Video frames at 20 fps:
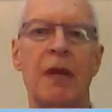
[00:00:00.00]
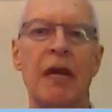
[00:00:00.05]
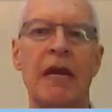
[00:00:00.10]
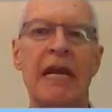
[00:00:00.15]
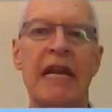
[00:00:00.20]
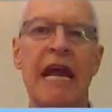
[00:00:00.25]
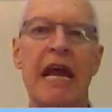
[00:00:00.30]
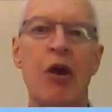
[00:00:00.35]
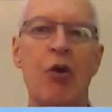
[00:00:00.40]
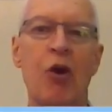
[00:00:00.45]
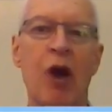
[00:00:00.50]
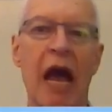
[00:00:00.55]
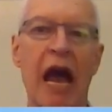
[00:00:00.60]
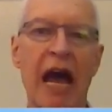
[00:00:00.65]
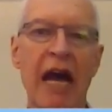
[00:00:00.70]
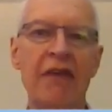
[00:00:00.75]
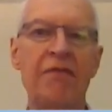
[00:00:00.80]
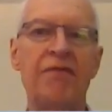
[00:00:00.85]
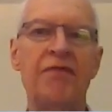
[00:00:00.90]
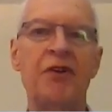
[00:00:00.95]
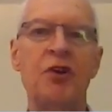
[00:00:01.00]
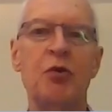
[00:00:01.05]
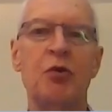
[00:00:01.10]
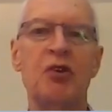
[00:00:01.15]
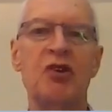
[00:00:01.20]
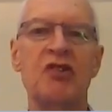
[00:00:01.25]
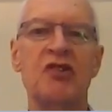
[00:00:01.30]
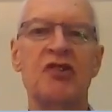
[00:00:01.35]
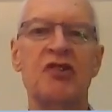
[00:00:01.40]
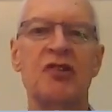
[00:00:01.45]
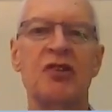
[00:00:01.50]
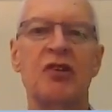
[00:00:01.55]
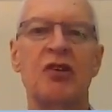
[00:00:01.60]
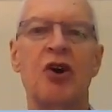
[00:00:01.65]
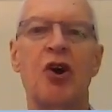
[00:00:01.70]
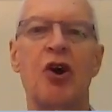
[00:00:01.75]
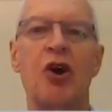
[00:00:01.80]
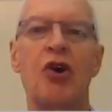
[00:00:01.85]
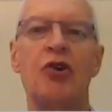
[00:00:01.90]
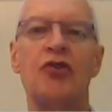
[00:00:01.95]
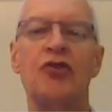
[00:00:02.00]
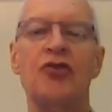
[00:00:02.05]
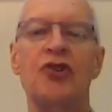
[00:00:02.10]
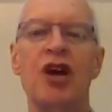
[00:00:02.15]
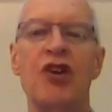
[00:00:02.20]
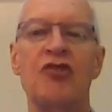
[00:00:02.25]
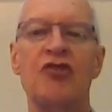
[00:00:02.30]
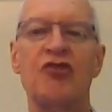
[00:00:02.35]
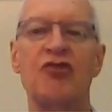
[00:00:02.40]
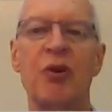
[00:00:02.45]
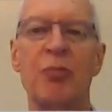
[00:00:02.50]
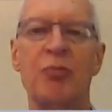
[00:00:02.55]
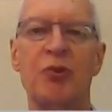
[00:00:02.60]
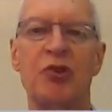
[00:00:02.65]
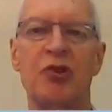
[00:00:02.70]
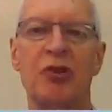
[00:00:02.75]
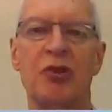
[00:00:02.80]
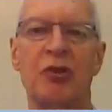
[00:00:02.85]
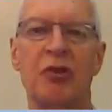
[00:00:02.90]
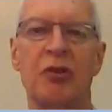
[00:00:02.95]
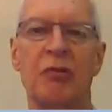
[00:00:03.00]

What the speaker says: Now, I've focused on transcription,